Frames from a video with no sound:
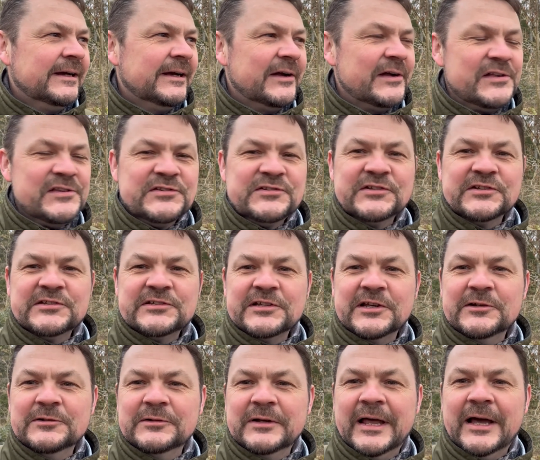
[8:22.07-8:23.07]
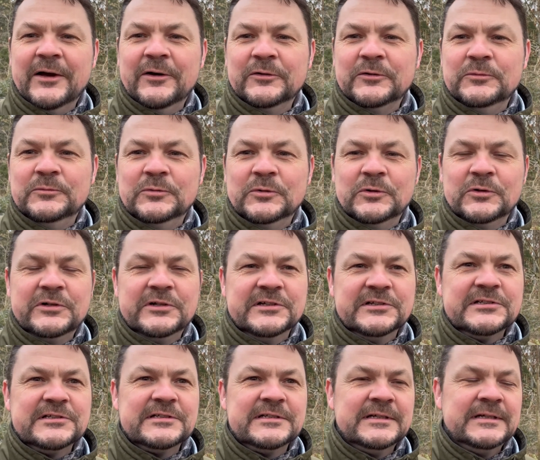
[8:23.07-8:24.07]
It's just so loud and
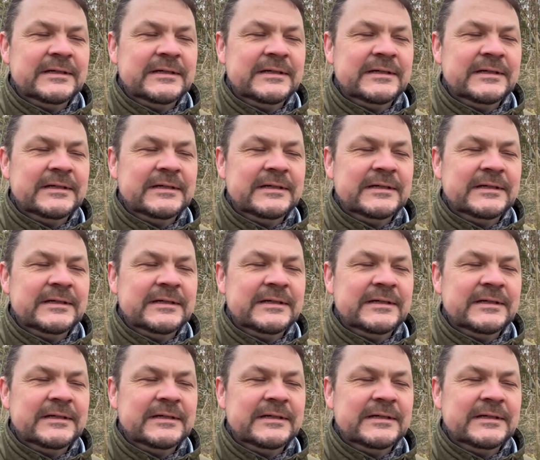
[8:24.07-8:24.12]
raucous,